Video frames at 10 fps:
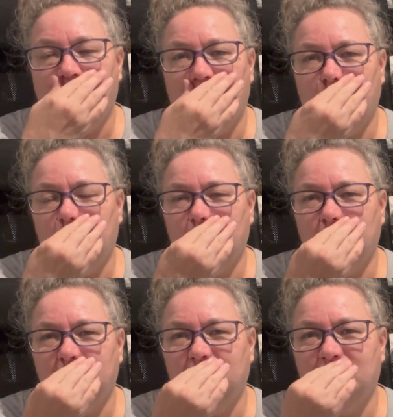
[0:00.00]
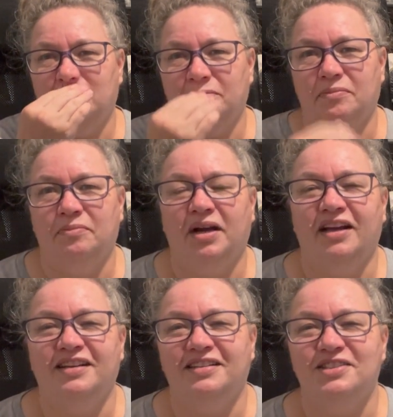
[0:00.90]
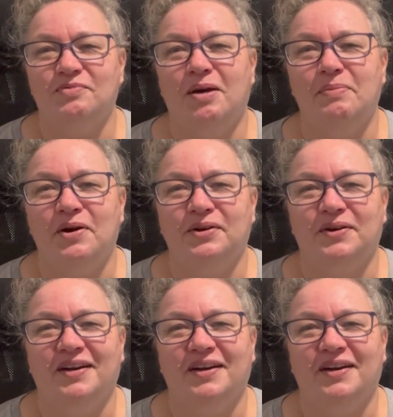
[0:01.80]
My swap partner